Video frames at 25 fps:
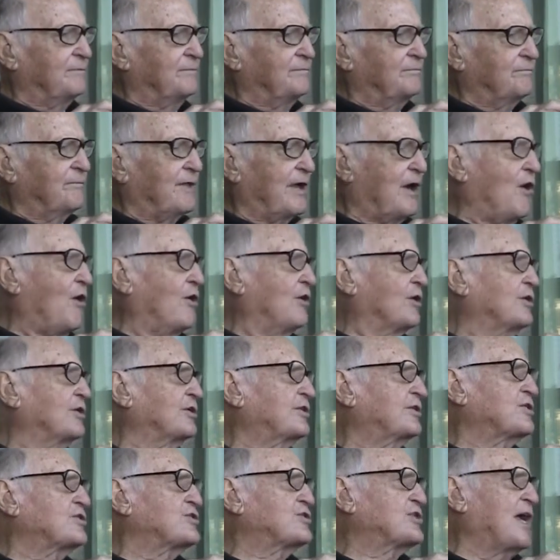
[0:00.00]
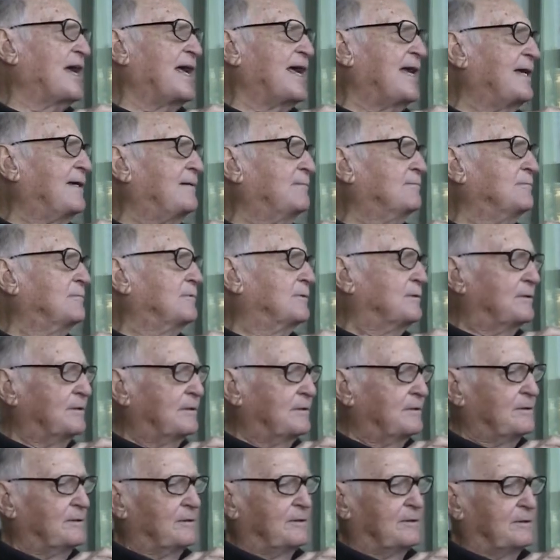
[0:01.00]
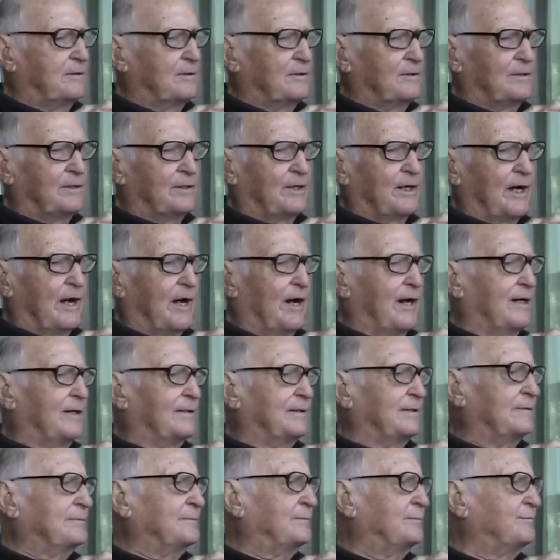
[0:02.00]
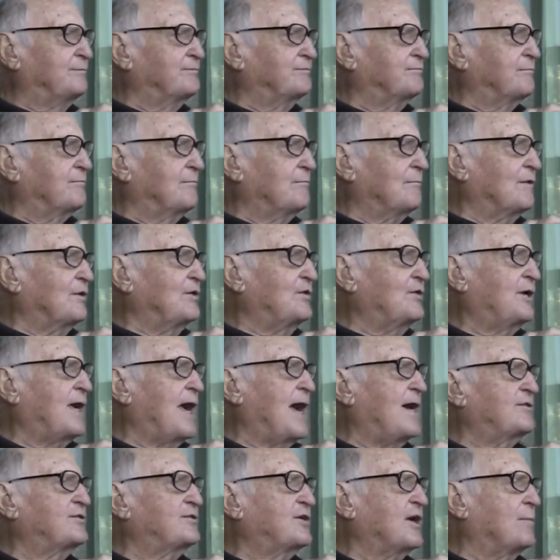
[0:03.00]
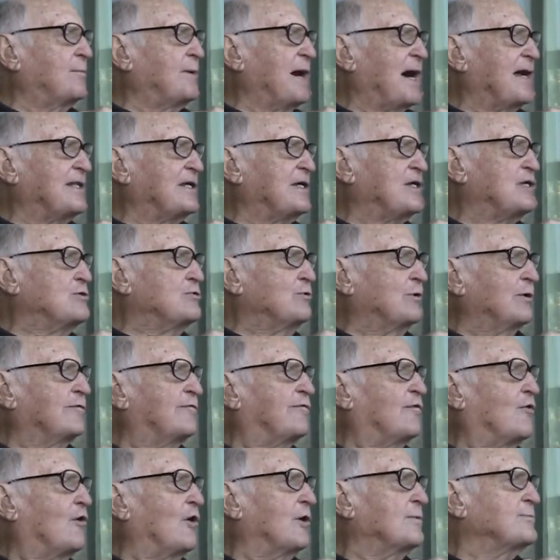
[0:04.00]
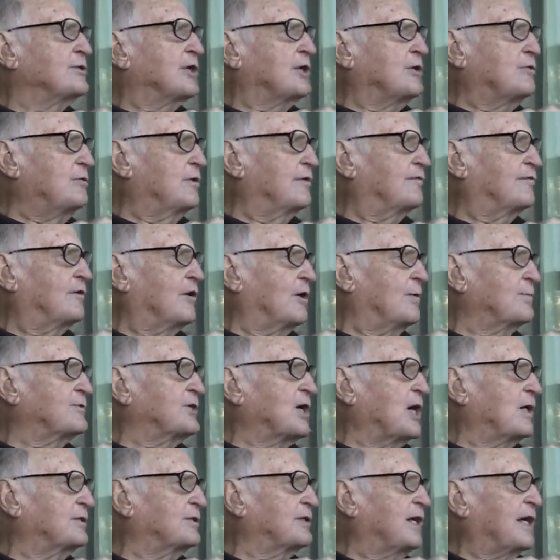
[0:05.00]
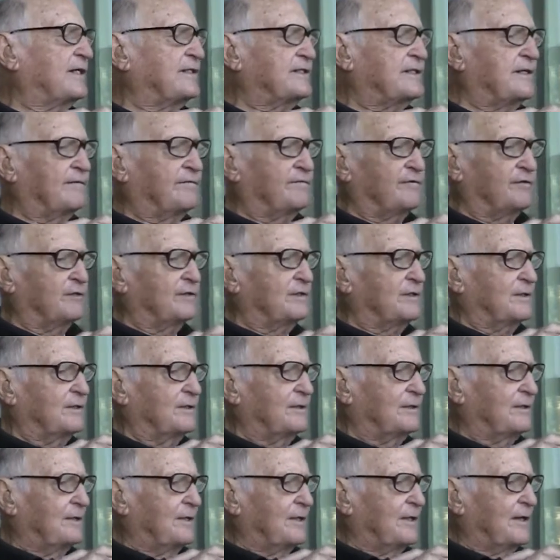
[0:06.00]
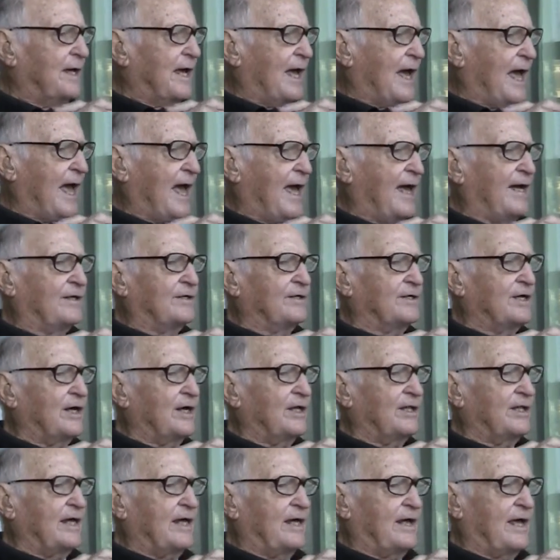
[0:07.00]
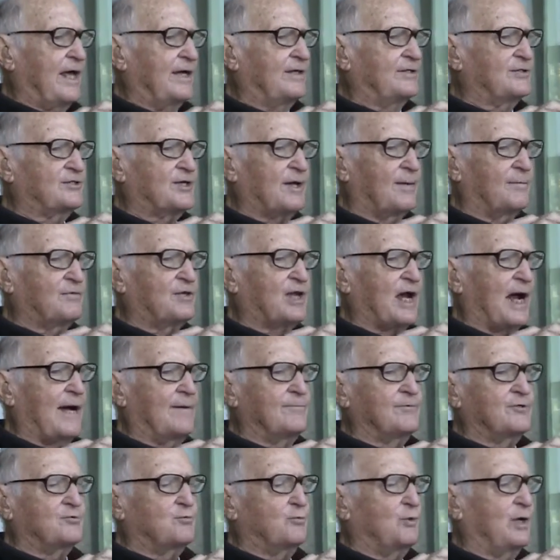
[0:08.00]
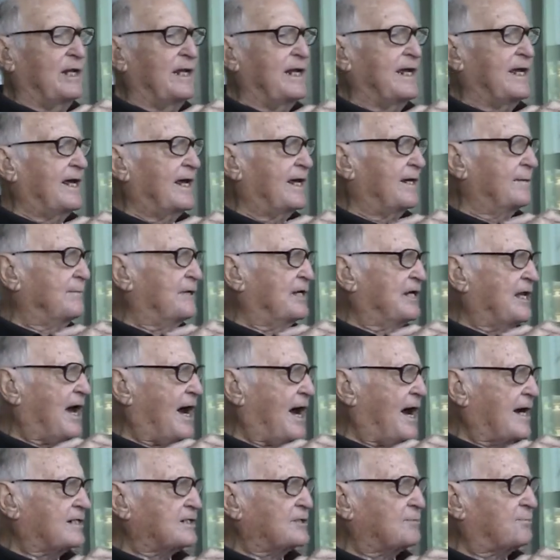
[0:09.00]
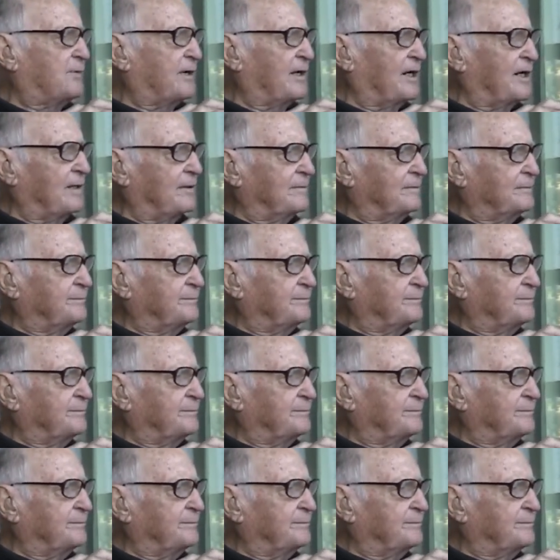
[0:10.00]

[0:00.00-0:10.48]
They all look the same. You can't tell by the uniforms. The uniforms aren't that different. And sometimes when they get them in the hospital,